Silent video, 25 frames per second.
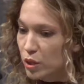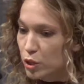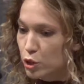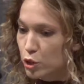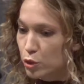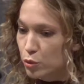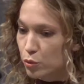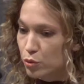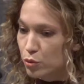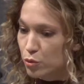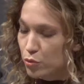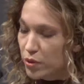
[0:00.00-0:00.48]

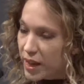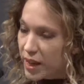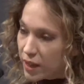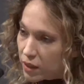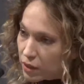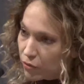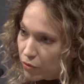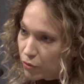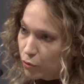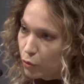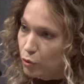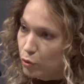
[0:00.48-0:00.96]
should
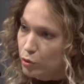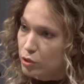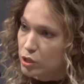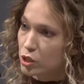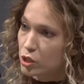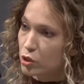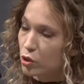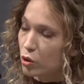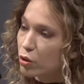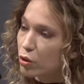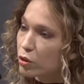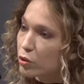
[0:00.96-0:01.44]

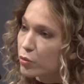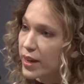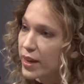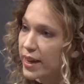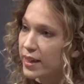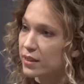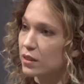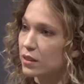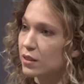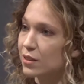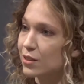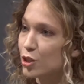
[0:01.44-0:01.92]
reinforce
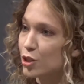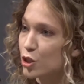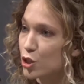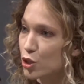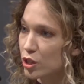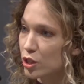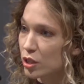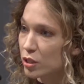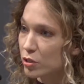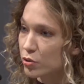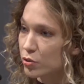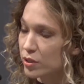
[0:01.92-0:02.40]
already in
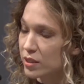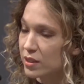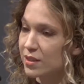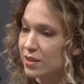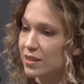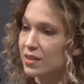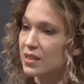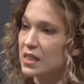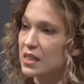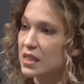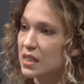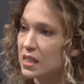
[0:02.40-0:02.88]
children
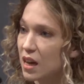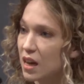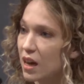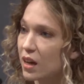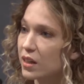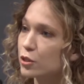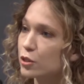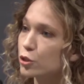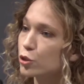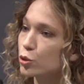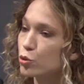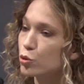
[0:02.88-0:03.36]
the
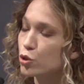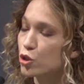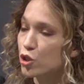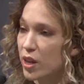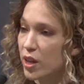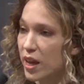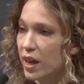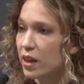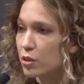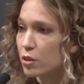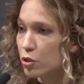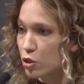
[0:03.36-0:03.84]
desire to
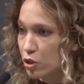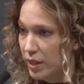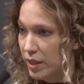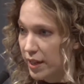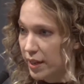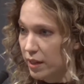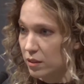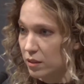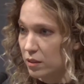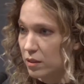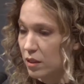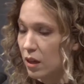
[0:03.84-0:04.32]
change
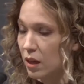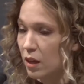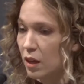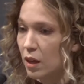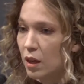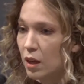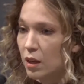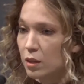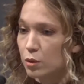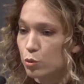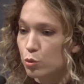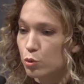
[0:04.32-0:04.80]
that,
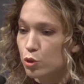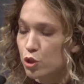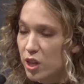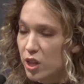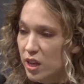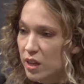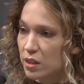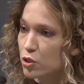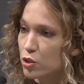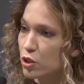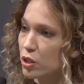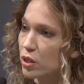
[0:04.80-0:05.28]
to
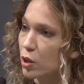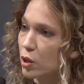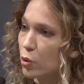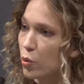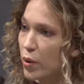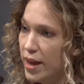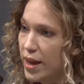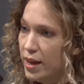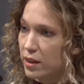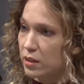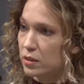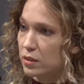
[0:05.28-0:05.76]
change
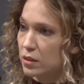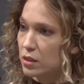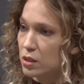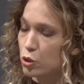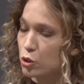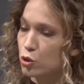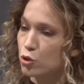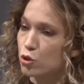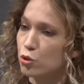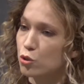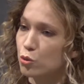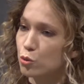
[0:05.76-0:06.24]

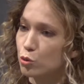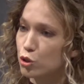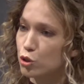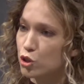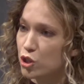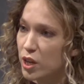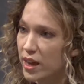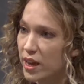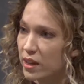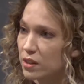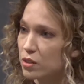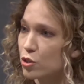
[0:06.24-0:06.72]
inequalities, to
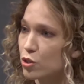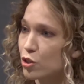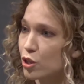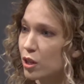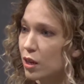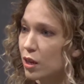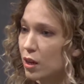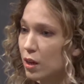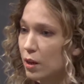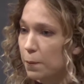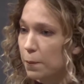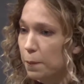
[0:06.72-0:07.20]
change
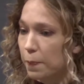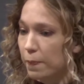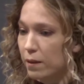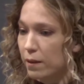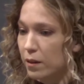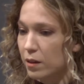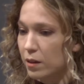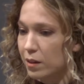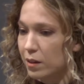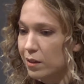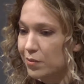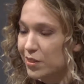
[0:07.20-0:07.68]

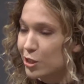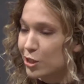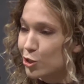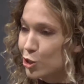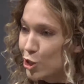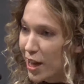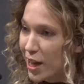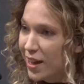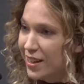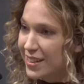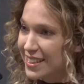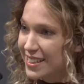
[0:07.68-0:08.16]

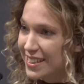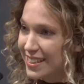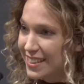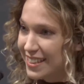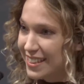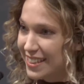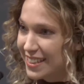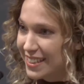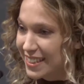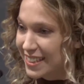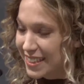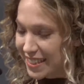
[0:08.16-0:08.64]

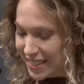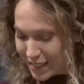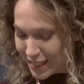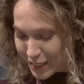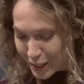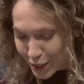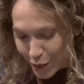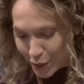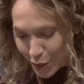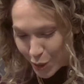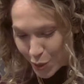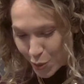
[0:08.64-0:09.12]
injustices.
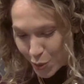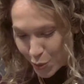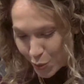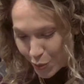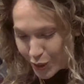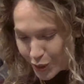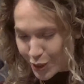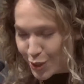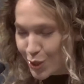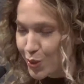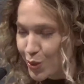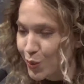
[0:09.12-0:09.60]
So
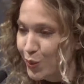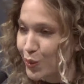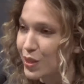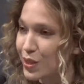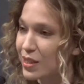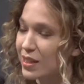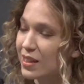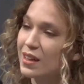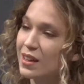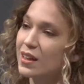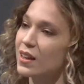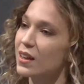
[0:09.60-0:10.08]
we
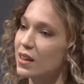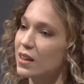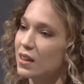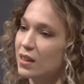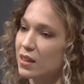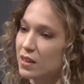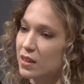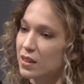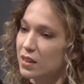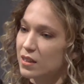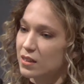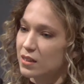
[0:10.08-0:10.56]
should
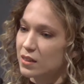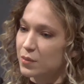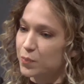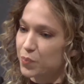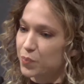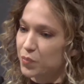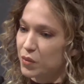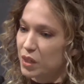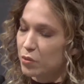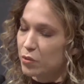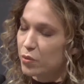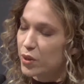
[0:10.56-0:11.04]

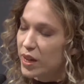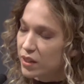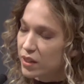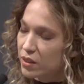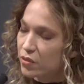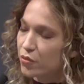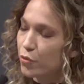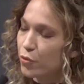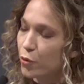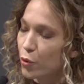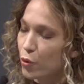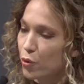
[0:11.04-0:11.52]

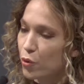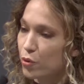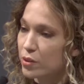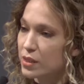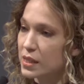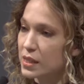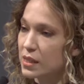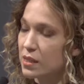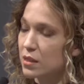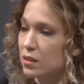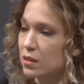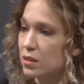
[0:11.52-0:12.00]

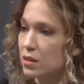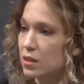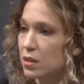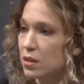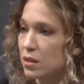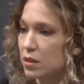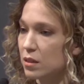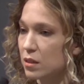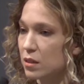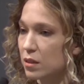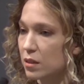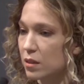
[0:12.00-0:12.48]
reinforce
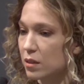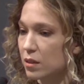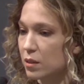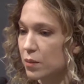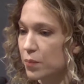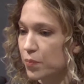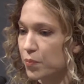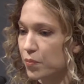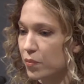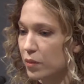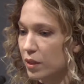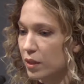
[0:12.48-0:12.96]
the
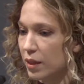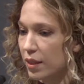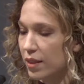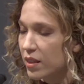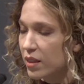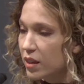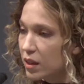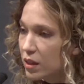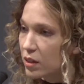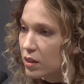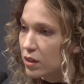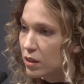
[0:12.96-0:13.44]

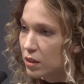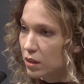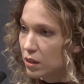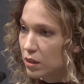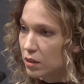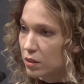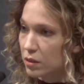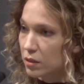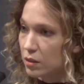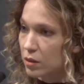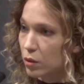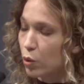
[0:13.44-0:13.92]

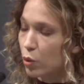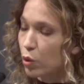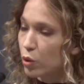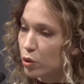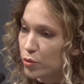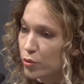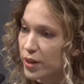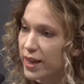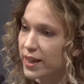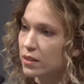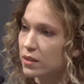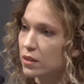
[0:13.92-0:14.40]
thinking
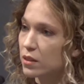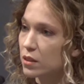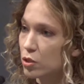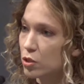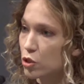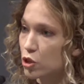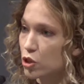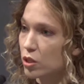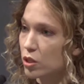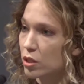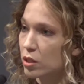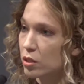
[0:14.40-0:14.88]
already in
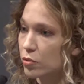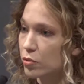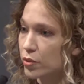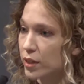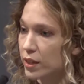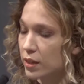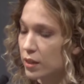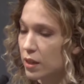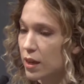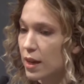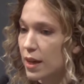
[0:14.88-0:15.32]
children